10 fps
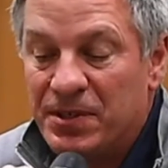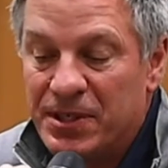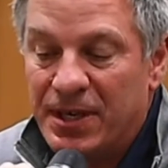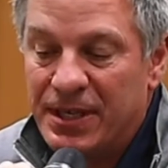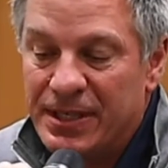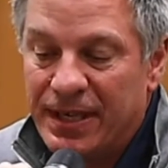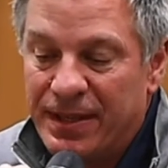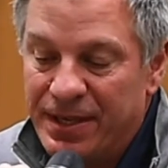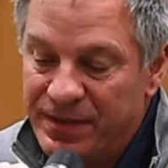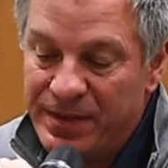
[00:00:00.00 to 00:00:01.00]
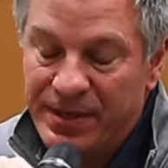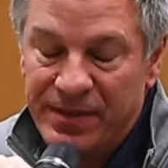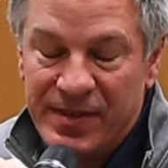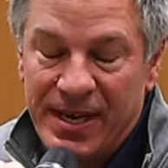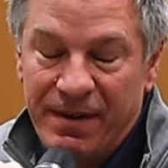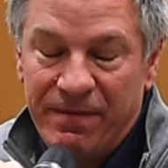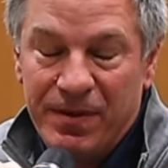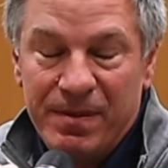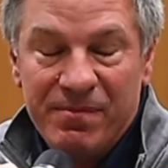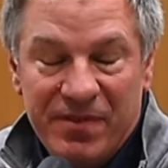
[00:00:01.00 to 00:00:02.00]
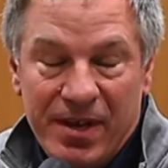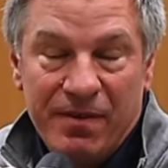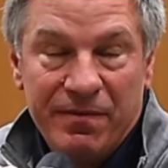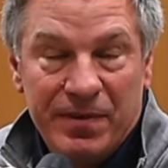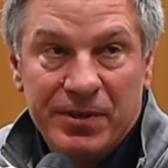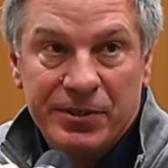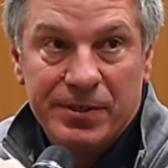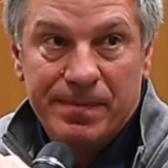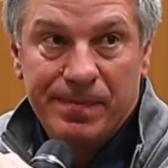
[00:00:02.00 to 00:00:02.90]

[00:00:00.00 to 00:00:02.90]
course, architect isn't designing for themselves first.